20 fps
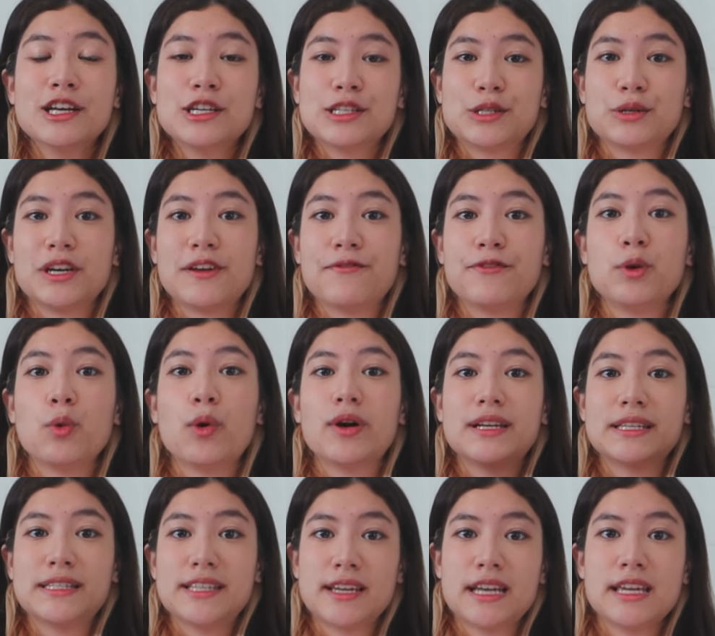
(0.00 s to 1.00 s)
So if you want
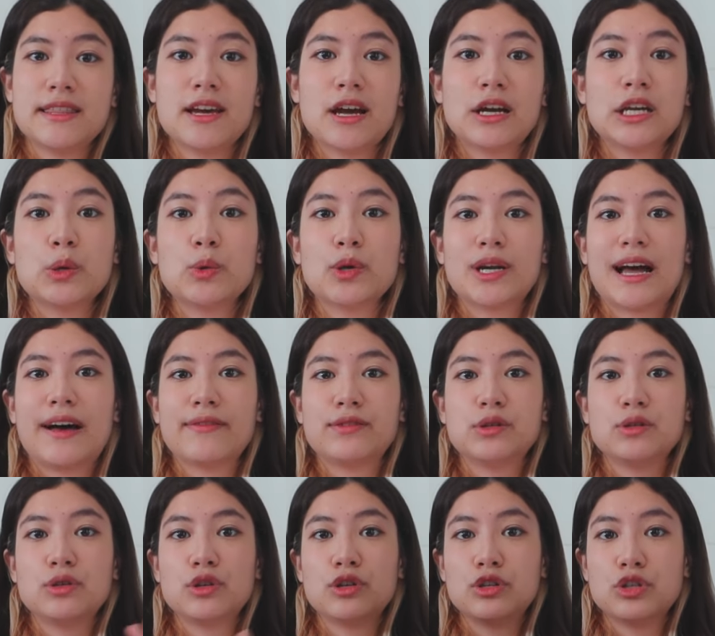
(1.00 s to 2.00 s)
to study there, you would have
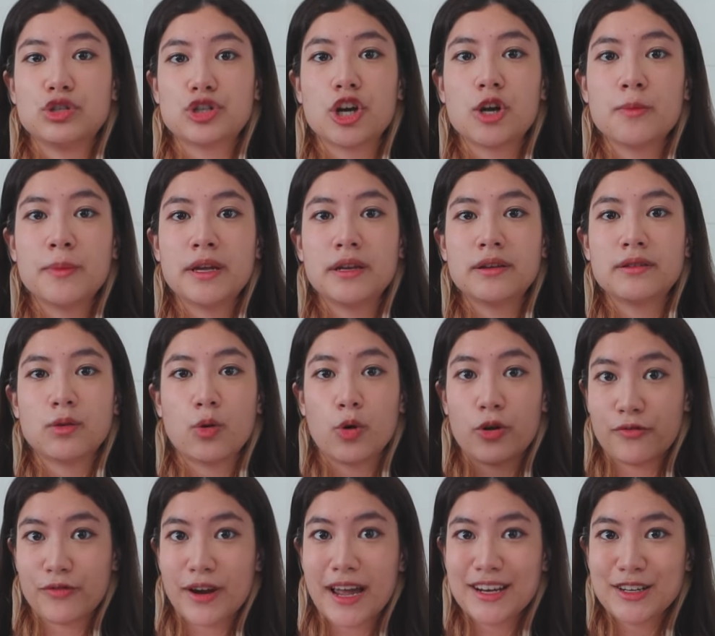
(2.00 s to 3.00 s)
to learn German or
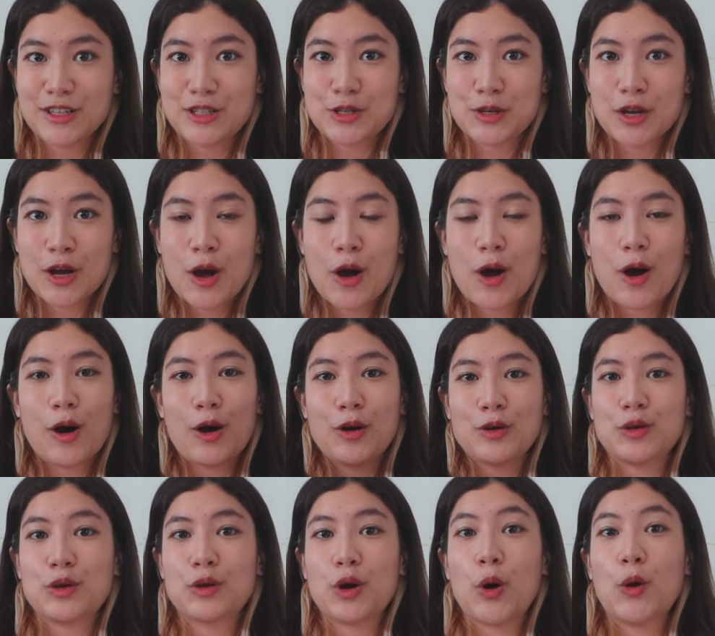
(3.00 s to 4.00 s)
French on
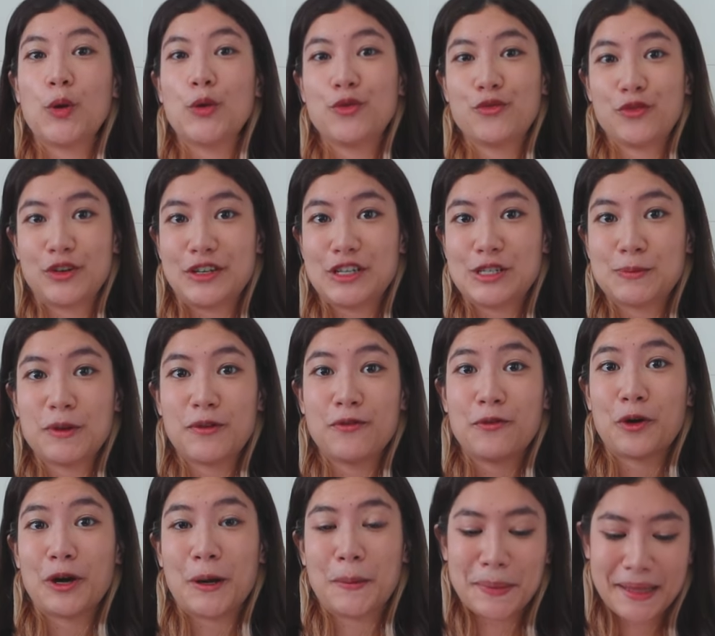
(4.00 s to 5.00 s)
your own first
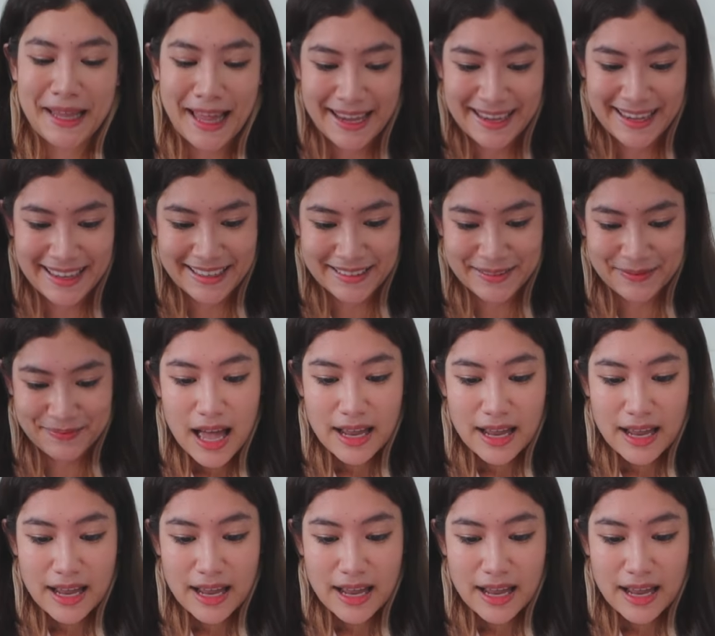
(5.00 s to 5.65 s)
before applying.